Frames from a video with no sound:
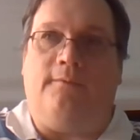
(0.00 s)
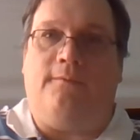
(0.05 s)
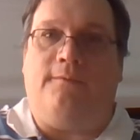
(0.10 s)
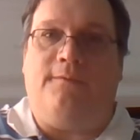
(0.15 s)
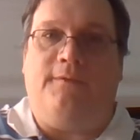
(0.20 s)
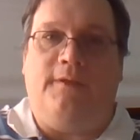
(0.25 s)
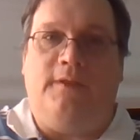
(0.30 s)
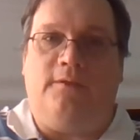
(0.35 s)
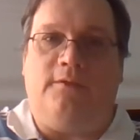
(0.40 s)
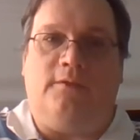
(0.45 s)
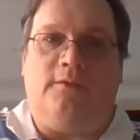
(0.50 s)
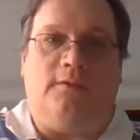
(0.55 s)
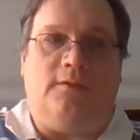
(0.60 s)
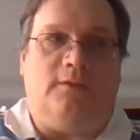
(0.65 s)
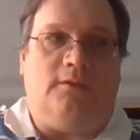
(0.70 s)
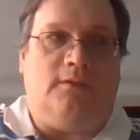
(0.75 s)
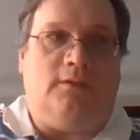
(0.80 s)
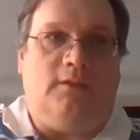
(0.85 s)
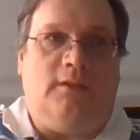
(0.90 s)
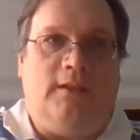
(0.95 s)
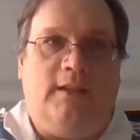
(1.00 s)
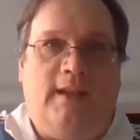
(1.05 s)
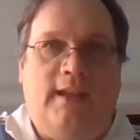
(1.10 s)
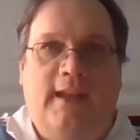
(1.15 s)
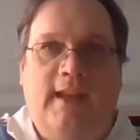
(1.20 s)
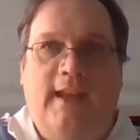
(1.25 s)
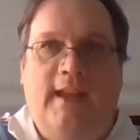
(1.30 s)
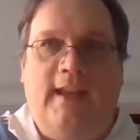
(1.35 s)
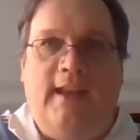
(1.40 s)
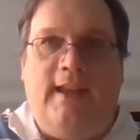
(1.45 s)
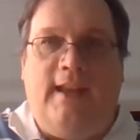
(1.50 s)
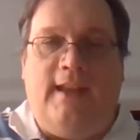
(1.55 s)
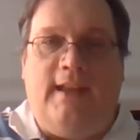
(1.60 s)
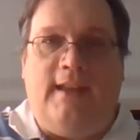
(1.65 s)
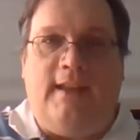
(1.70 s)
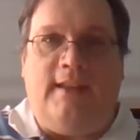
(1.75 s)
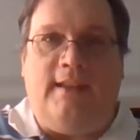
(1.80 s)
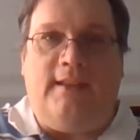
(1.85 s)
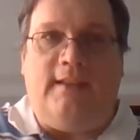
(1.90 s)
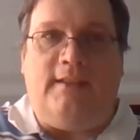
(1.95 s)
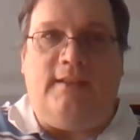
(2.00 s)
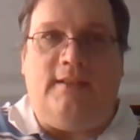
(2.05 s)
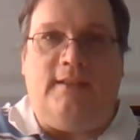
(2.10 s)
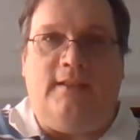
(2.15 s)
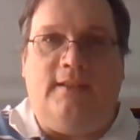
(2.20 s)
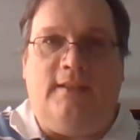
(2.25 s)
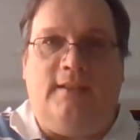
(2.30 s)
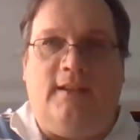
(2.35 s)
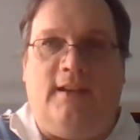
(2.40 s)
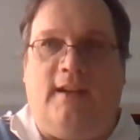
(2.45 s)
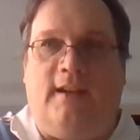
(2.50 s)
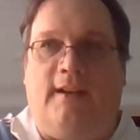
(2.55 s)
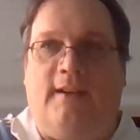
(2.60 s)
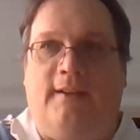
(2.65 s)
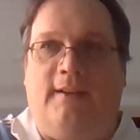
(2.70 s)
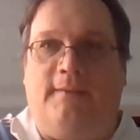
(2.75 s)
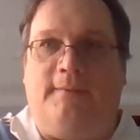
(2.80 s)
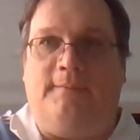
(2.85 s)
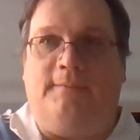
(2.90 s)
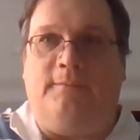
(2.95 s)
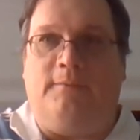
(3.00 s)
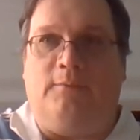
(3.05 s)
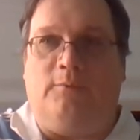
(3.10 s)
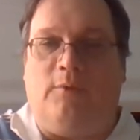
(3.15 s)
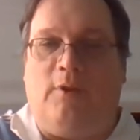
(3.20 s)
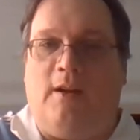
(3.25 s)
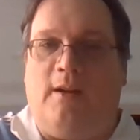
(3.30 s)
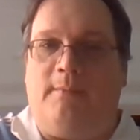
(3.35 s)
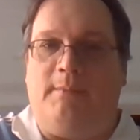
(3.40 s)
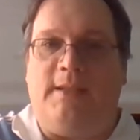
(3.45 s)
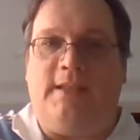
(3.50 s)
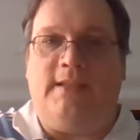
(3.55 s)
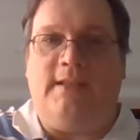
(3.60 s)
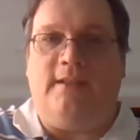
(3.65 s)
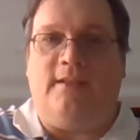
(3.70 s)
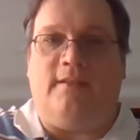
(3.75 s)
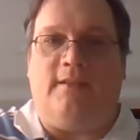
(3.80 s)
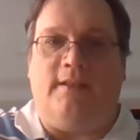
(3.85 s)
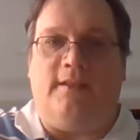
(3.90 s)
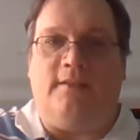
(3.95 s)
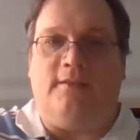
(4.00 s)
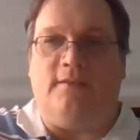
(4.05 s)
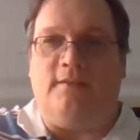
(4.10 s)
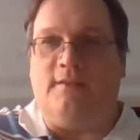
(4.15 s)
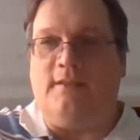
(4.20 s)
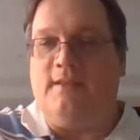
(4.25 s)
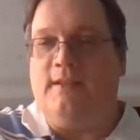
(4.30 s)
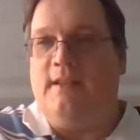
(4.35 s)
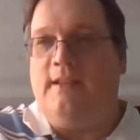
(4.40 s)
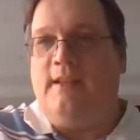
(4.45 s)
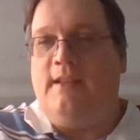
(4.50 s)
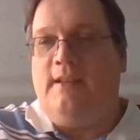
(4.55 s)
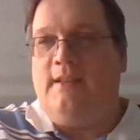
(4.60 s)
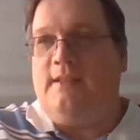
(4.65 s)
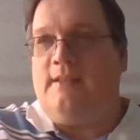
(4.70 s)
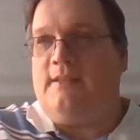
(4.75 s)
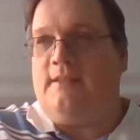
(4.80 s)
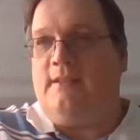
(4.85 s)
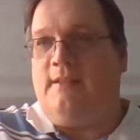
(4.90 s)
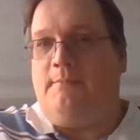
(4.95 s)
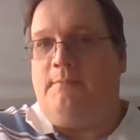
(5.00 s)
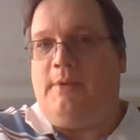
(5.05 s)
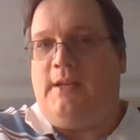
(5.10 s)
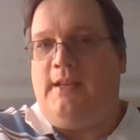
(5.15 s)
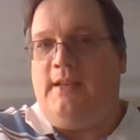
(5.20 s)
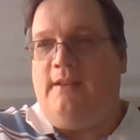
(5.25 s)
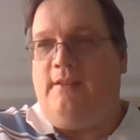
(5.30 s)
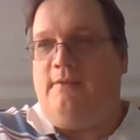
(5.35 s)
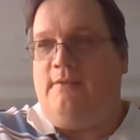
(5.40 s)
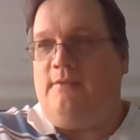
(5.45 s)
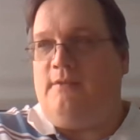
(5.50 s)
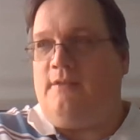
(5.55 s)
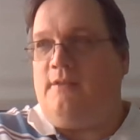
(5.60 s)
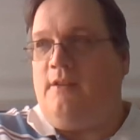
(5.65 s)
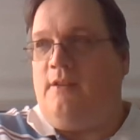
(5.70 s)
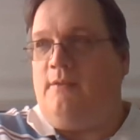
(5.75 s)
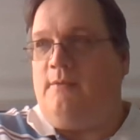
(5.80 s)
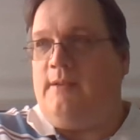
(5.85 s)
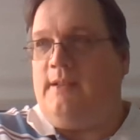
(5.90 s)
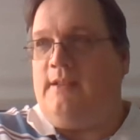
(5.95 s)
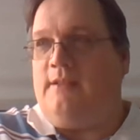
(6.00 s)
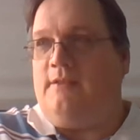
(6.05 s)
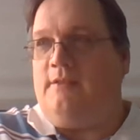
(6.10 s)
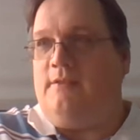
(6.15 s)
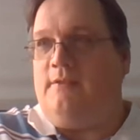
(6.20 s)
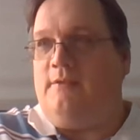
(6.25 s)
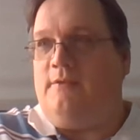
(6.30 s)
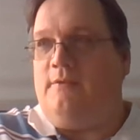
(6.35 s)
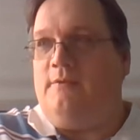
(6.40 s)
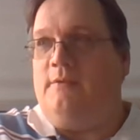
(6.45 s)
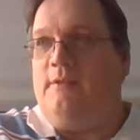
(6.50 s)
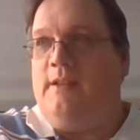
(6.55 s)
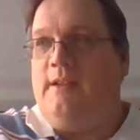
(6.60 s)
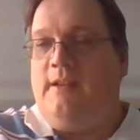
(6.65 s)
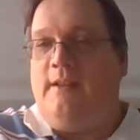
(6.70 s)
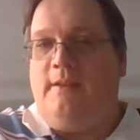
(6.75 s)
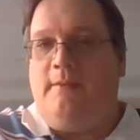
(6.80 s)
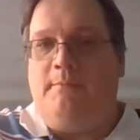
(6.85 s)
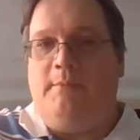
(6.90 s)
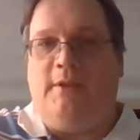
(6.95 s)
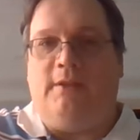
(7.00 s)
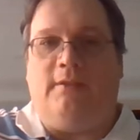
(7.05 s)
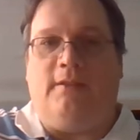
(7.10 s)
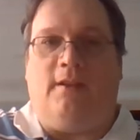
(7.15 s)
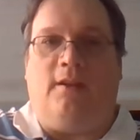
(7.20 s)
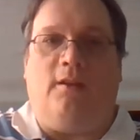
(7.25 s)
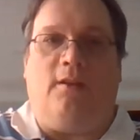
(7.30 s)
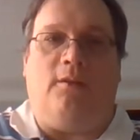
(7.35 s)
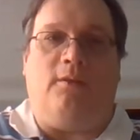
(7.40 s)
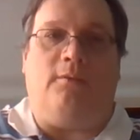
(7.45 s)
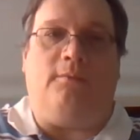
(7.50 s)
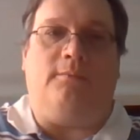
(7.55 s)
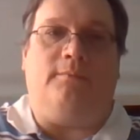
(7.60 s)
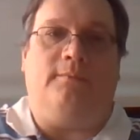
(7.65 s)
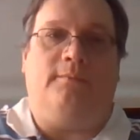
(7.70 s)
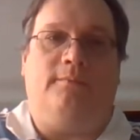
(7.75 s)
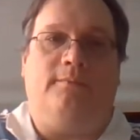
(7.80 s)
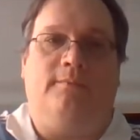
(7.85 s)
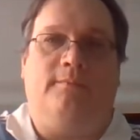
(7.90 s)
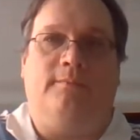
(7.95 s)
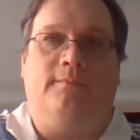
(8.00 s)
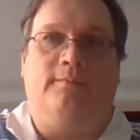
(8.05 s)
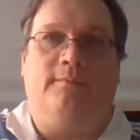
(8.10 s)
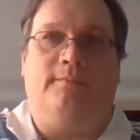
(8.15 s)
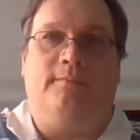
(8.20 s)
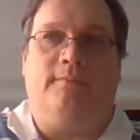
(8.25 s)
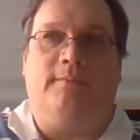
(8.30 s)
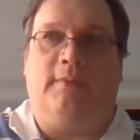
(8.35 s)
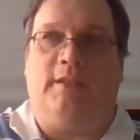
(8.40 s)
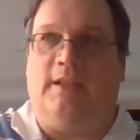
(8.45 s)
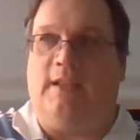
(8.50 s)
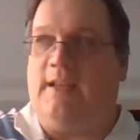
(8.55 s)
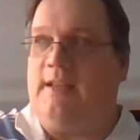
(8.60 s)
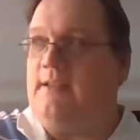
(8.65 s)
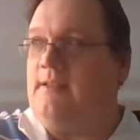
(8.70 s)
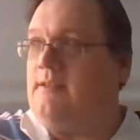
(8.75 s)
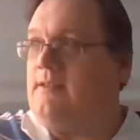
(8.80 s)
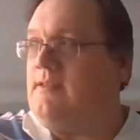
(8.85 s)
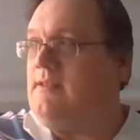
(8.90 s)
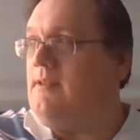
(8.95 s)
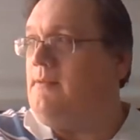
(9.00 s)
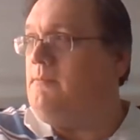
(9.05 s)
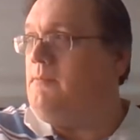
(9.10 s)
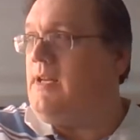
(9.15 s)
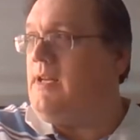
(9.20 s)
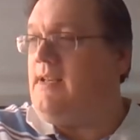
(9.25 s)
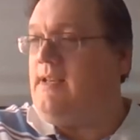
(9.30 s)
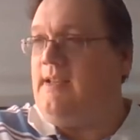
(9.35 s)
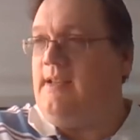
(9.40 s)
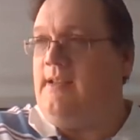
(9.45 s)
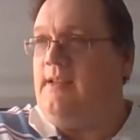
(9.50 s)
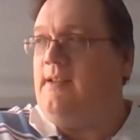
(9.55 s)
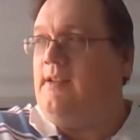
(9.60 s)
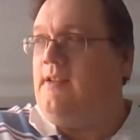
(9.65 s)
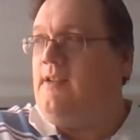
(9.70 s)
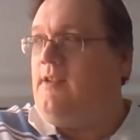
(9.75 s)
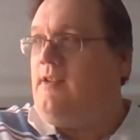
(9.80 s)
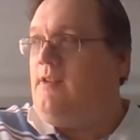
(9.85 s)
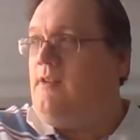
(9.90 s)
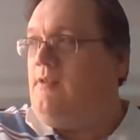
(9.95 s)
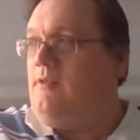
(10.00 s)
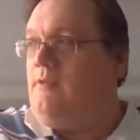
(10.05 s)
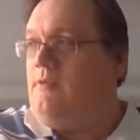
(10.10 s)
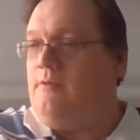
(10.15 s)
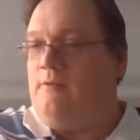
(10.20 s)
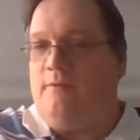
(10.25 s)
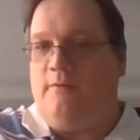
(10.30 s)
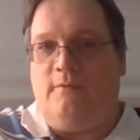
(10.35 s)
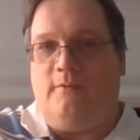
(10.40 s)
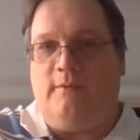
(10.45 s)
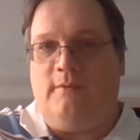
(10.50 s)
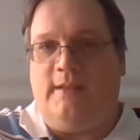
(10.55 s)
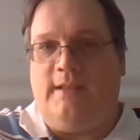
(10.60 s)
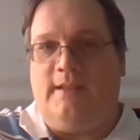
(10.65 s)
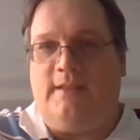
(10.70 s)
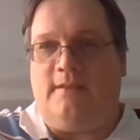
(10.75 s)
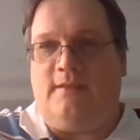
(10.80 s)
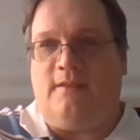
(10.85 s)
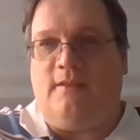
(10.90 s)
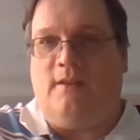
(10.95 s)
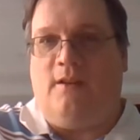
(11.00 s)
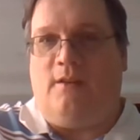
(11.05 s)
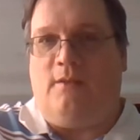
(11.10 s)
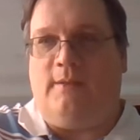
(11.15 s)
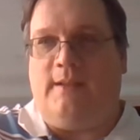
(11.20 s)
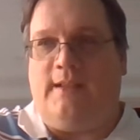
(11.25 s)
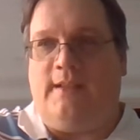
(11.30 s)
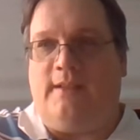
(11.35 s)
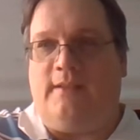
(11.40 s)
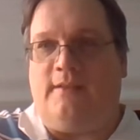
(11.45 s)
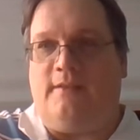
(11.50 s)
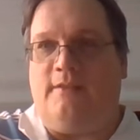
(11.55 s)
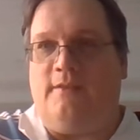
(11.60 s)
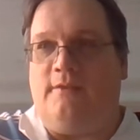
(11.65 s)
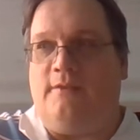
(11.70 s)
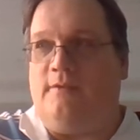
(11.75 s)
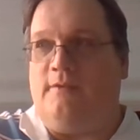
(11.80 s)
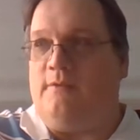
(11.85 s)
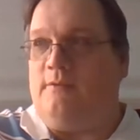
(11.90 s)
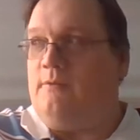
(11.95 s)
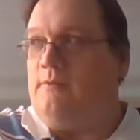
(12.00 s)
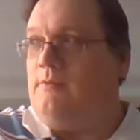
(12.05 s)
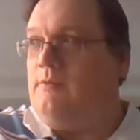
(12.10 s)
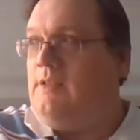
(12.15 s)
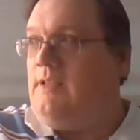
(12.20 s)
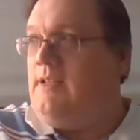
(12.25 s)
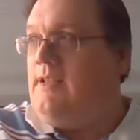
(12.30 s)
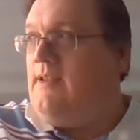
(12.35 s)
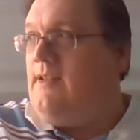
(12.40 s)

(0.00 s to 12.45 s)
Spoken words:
fuel and raw materials to somebody who's going to build a home than somebody who is going to